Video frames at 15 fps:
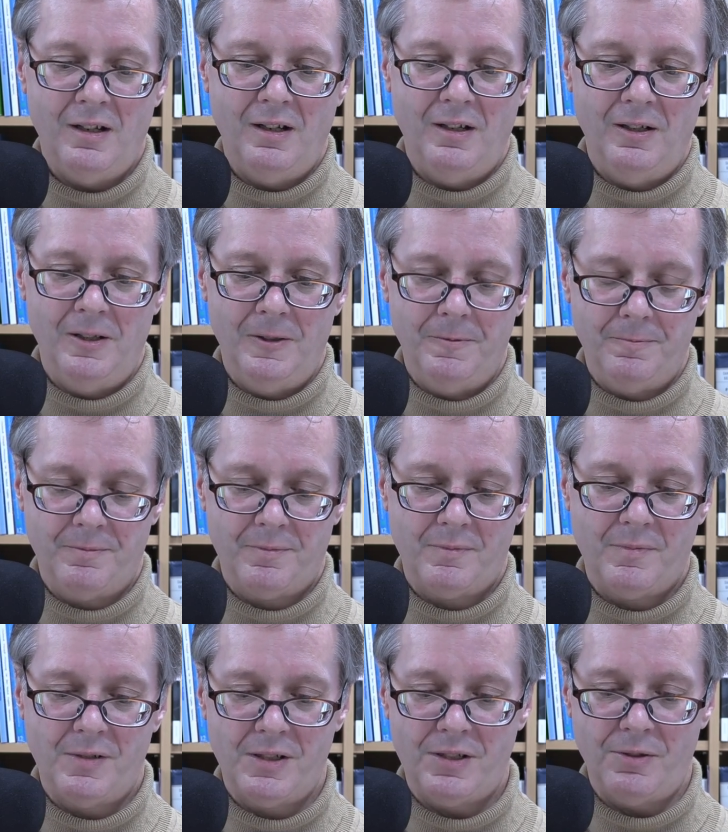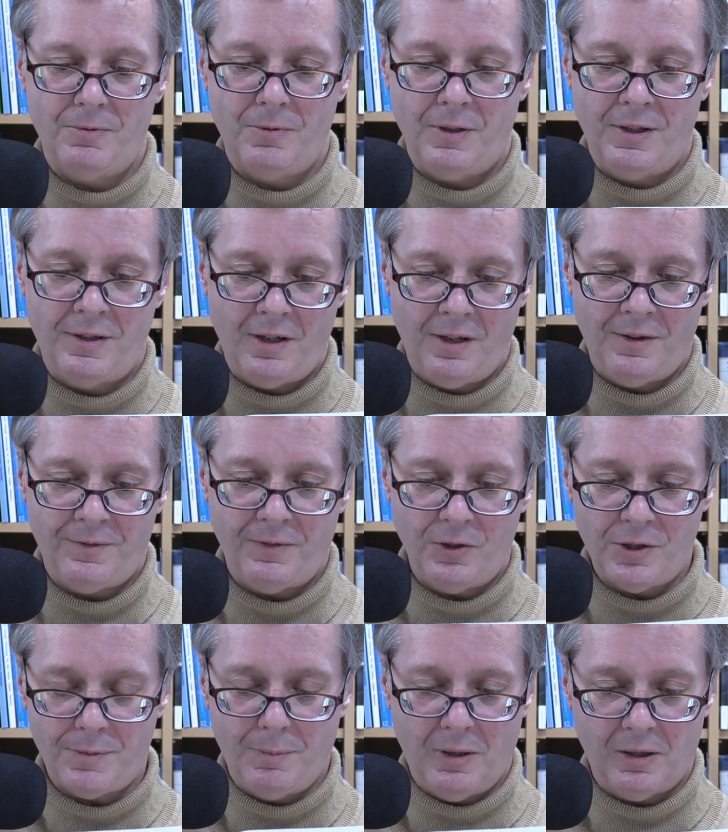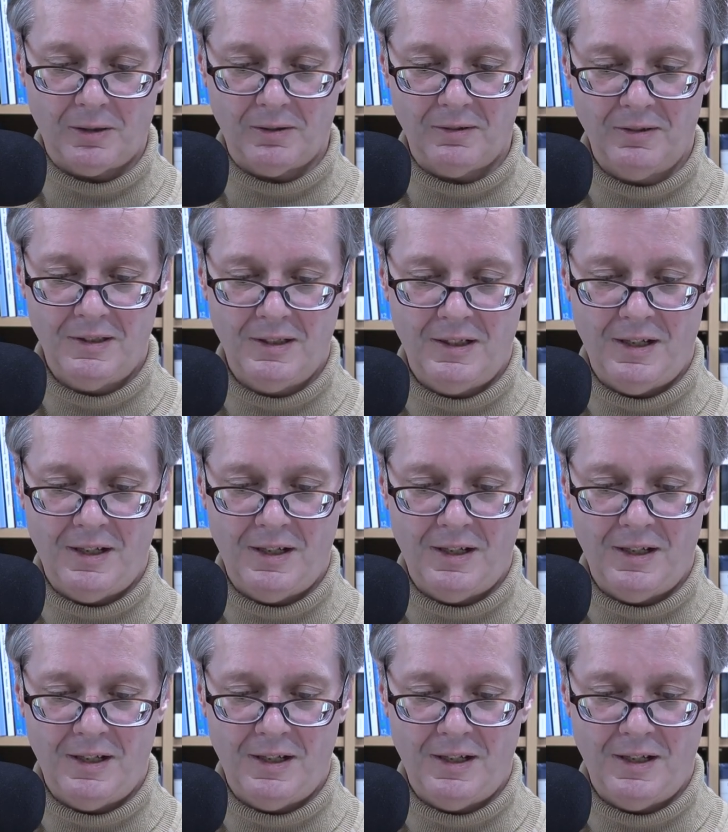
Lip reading: So in the first model,